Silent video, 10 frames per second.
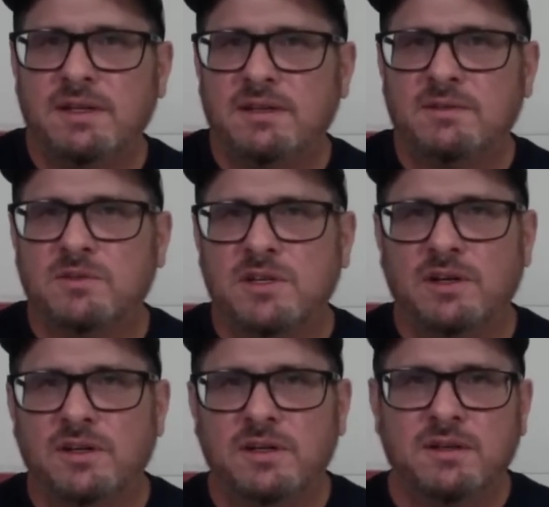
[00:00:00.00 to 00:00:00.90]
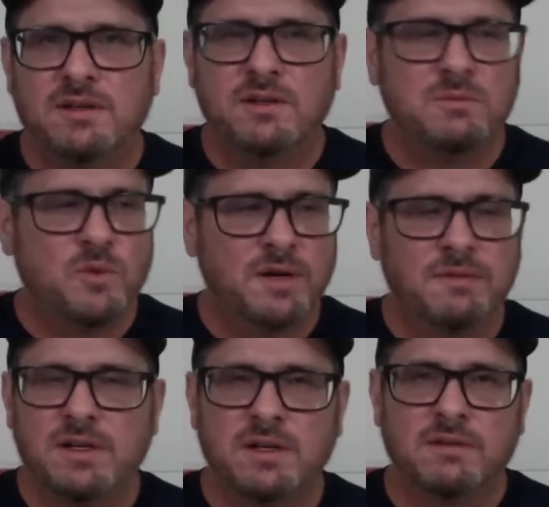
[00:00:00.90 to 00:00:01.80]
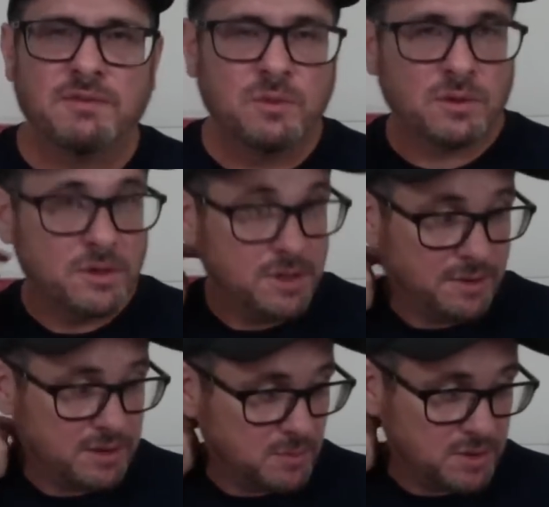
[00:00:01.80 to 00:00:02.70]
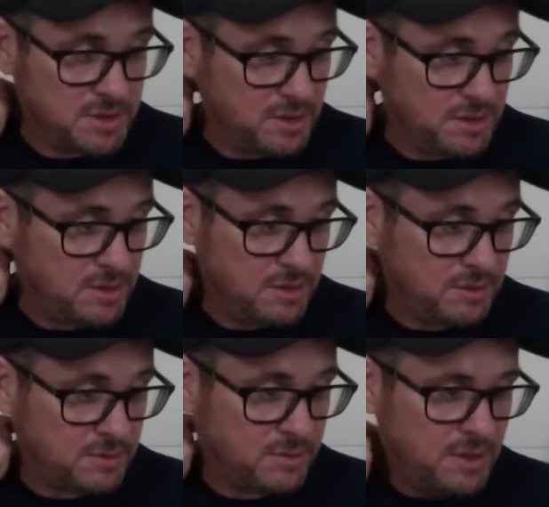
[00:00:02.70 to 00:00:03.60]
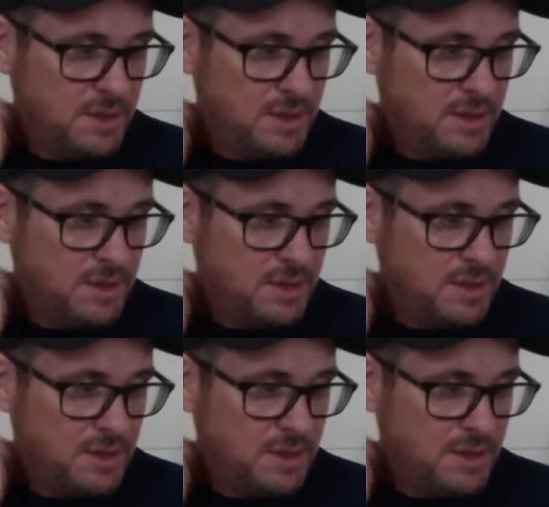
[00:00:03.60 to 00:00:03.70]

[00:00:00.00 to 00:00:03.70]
know, you know you can do whatever you can afford. You know that's what you can use.